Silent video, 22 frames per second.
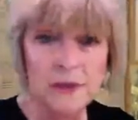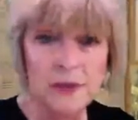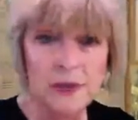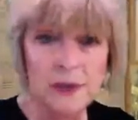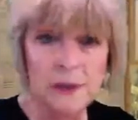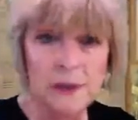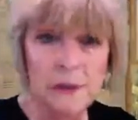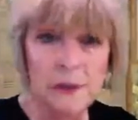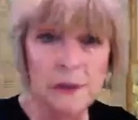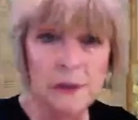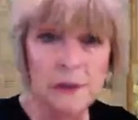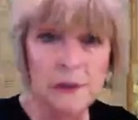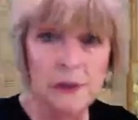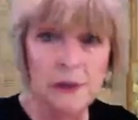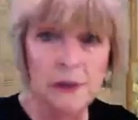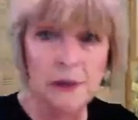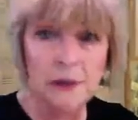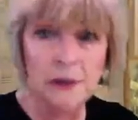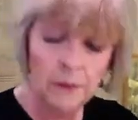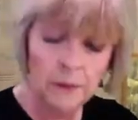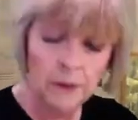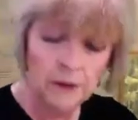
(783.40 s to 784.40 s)
the tarot.
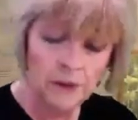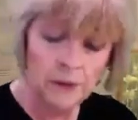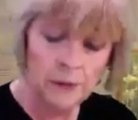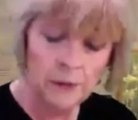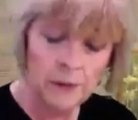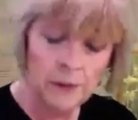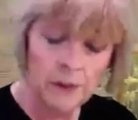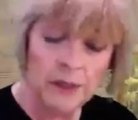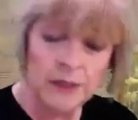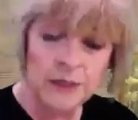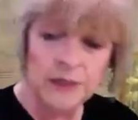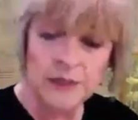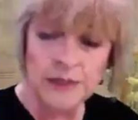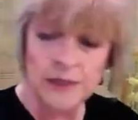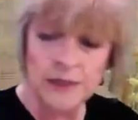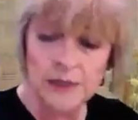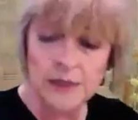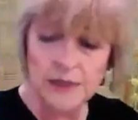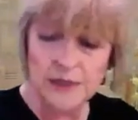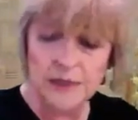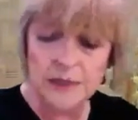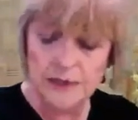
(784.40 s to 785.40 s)
One of the biggest
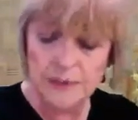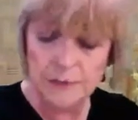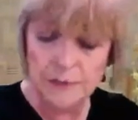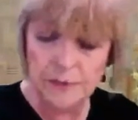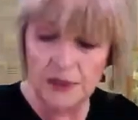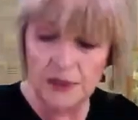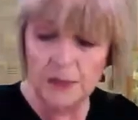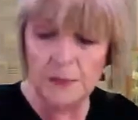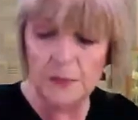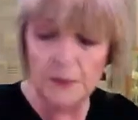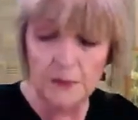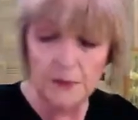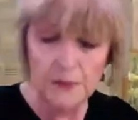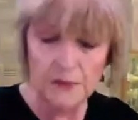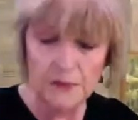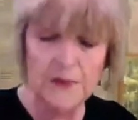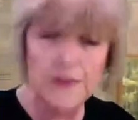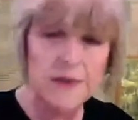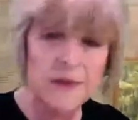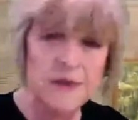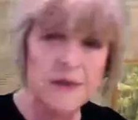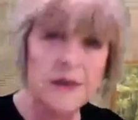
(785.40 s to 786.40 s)
things that people
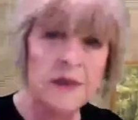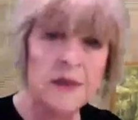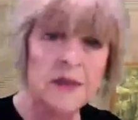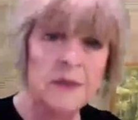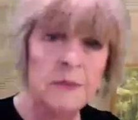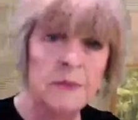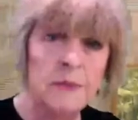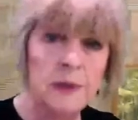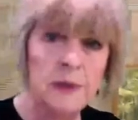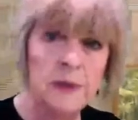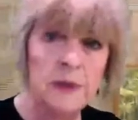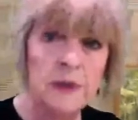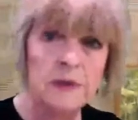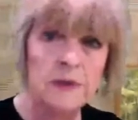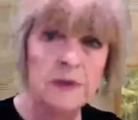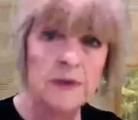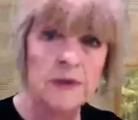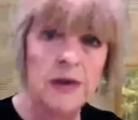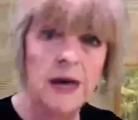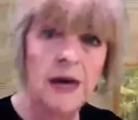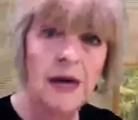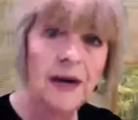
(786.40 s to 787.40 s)
always said to me
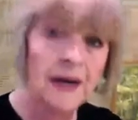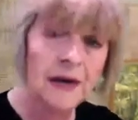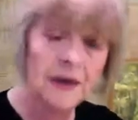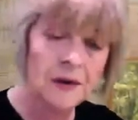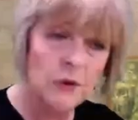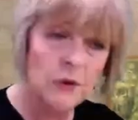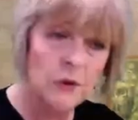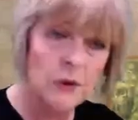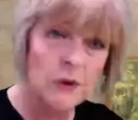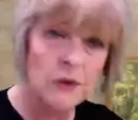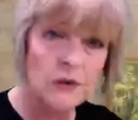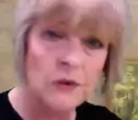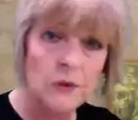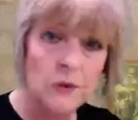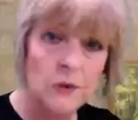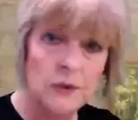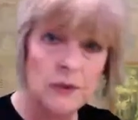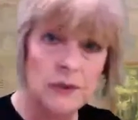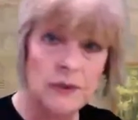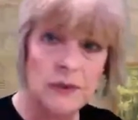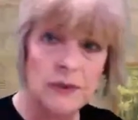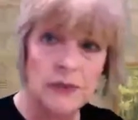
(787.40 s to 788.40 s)
is, I'd got to
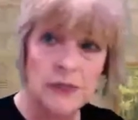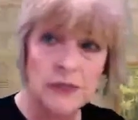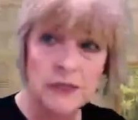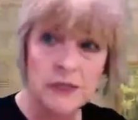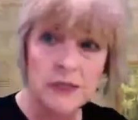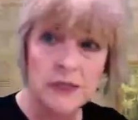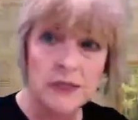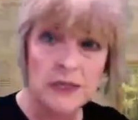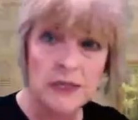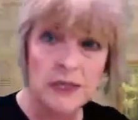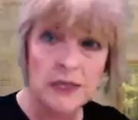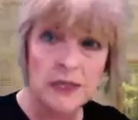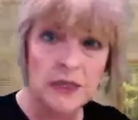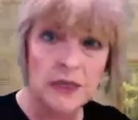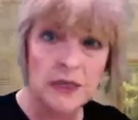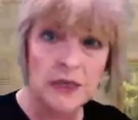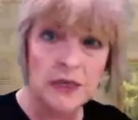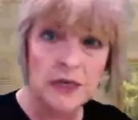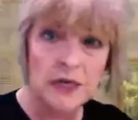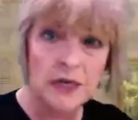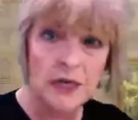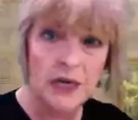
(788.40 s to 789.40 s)
a certain
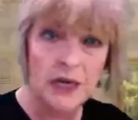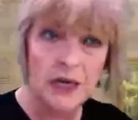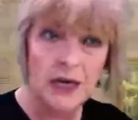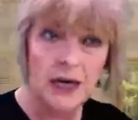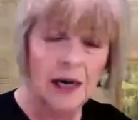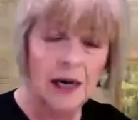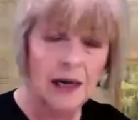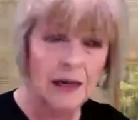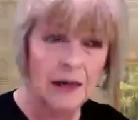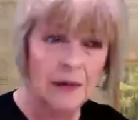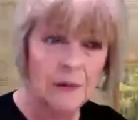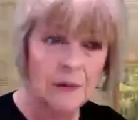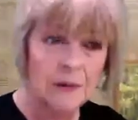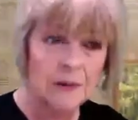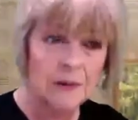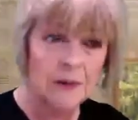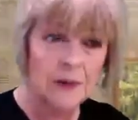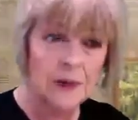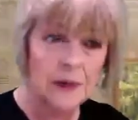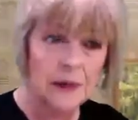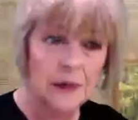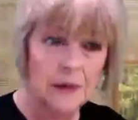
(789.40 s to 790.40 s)
stage and it
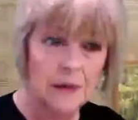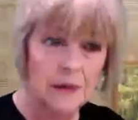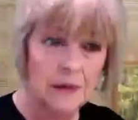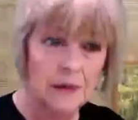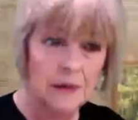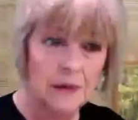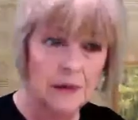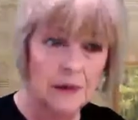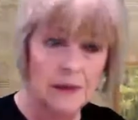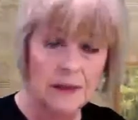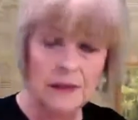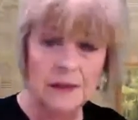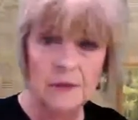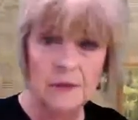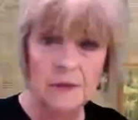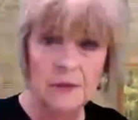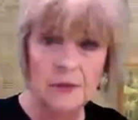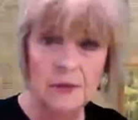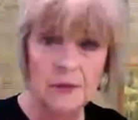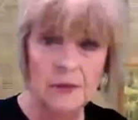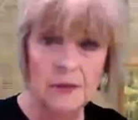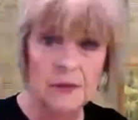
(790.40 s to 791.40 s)
was like, I don't know
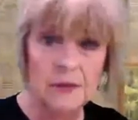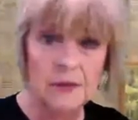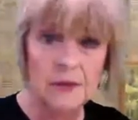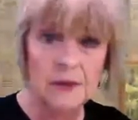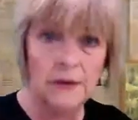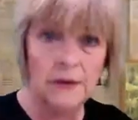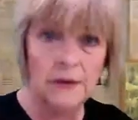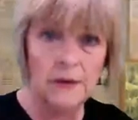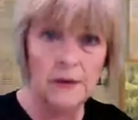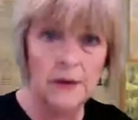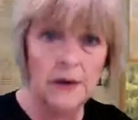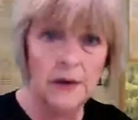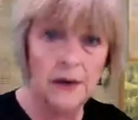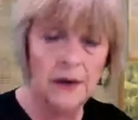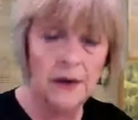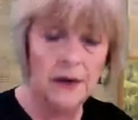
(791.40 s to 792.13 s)
what to do now.